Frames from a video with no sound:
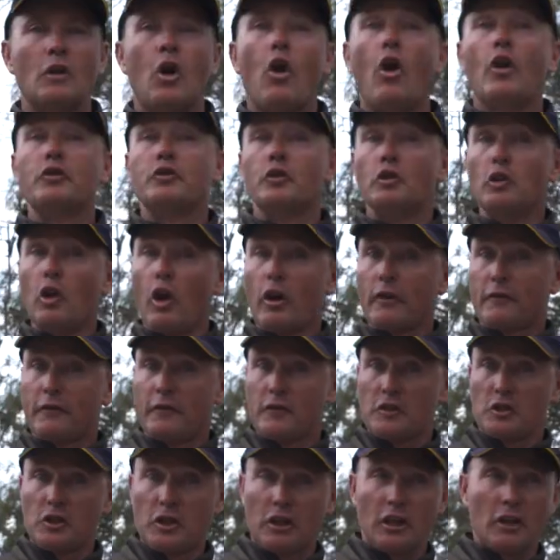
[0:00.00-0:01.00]
I do like
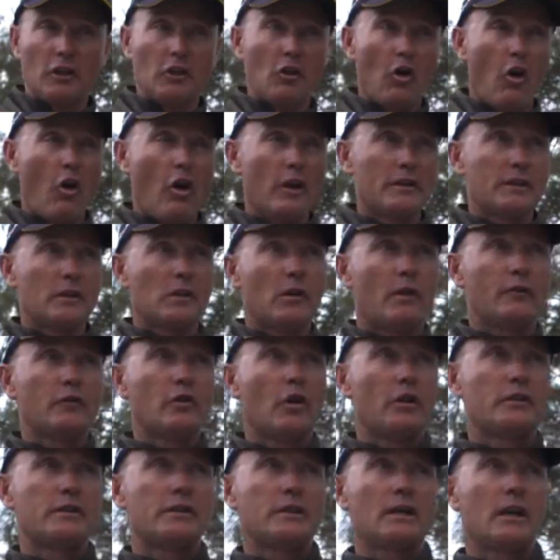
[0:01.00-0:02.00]
fishing at night, so I've
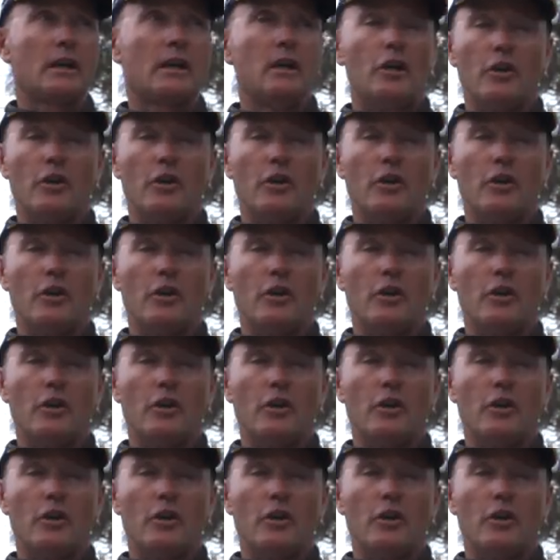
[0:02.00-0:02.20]
got uh,